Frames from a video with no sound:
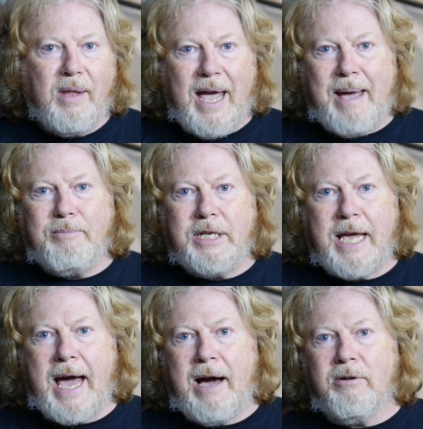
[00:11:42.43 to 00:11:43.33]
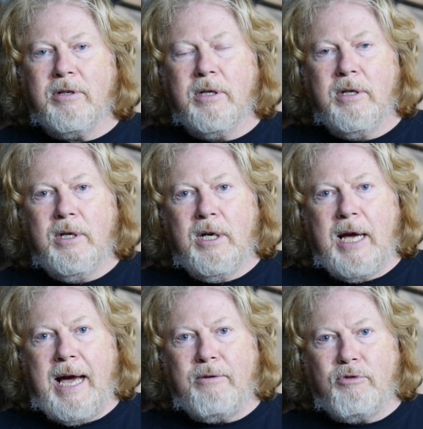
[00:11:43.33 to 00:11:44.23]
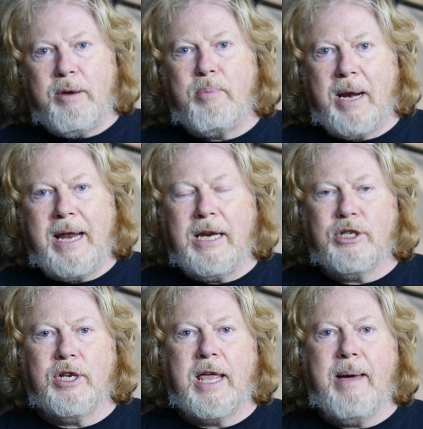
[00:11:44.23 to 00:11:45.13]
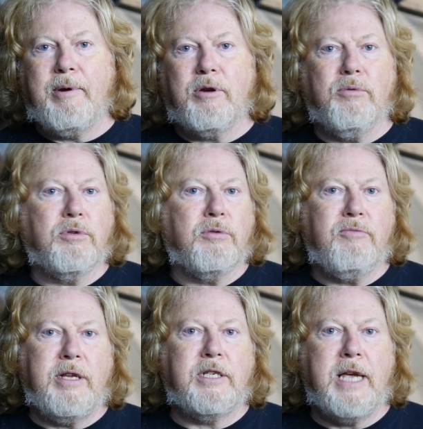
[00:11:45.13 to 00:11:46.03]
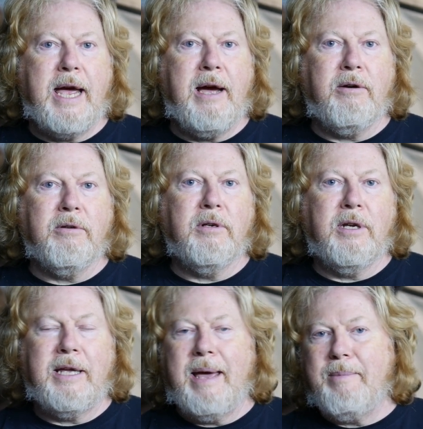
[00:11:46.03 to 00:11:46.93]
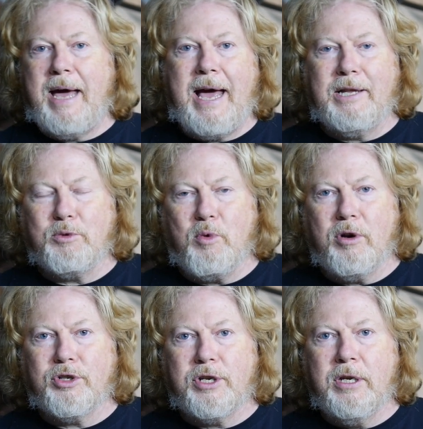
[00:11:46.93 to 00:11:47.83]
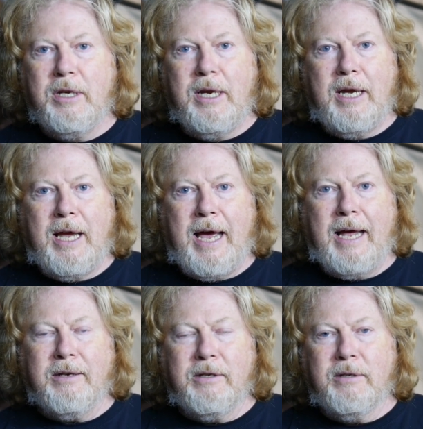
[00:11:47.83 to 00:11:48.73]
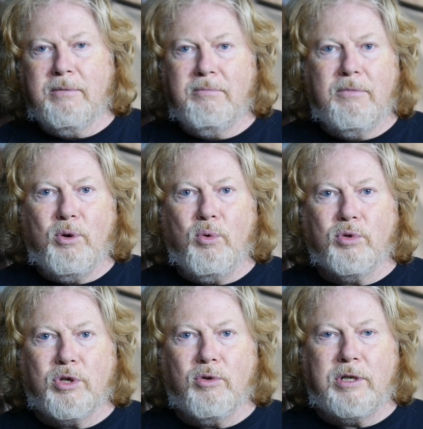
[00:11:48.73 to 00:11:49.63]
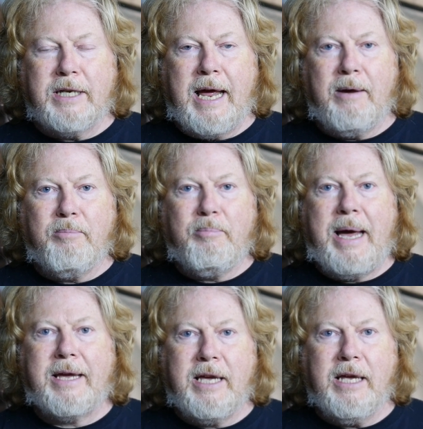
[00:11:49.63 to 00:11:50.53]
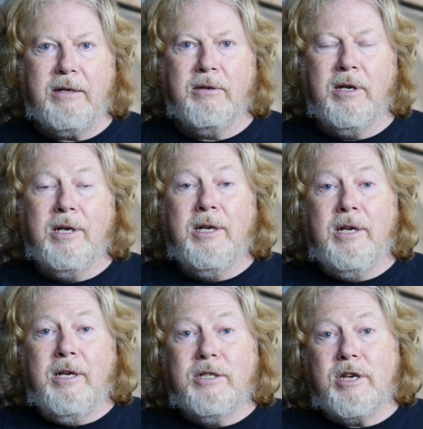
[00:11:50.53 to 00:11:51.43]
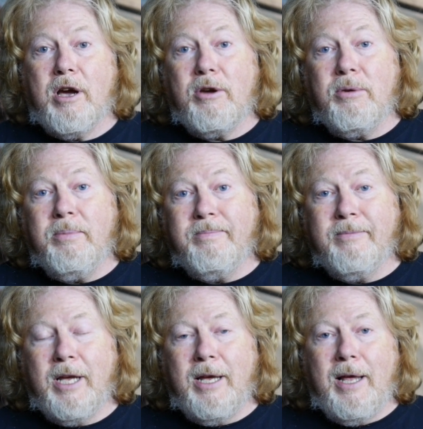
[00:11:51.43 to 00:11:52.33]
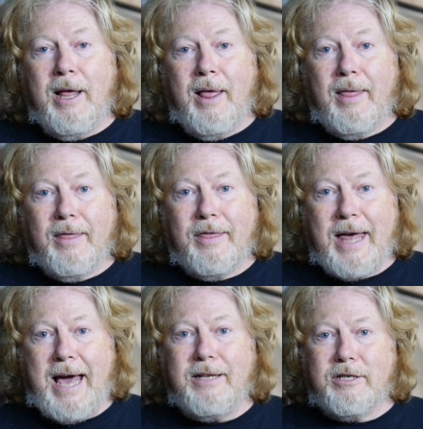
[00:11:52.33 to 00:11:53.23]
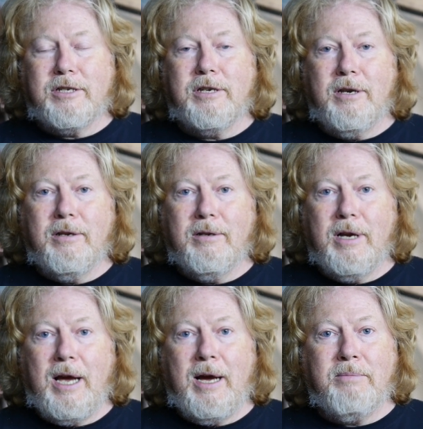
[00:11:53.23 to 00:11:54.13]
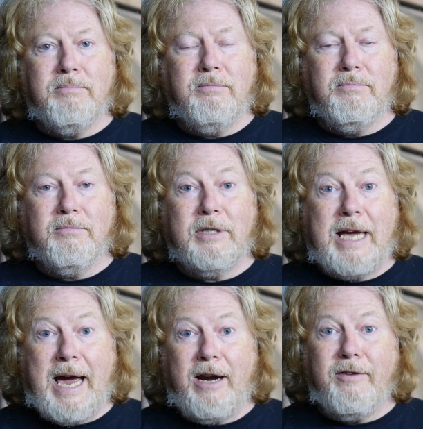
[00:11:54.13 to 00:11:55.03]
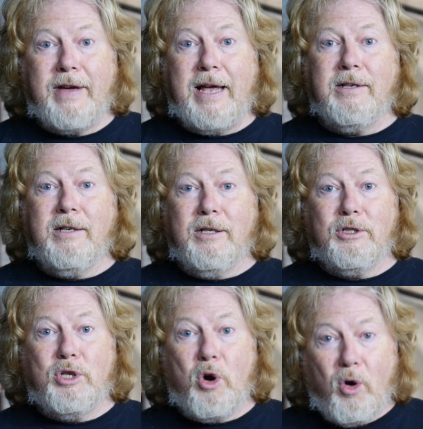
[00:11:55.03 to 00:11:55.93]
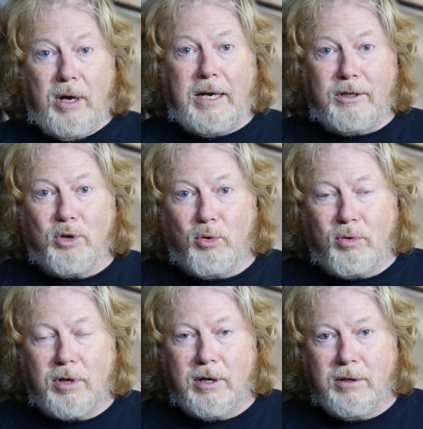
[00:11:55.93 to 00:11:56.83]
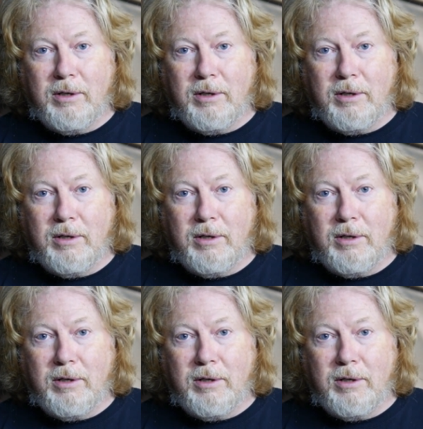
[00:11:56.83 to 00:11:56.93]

empty out and replenish the chemicals and rinse it out and get my hands washed and all sorted out and back in. So that's caravan toilet talk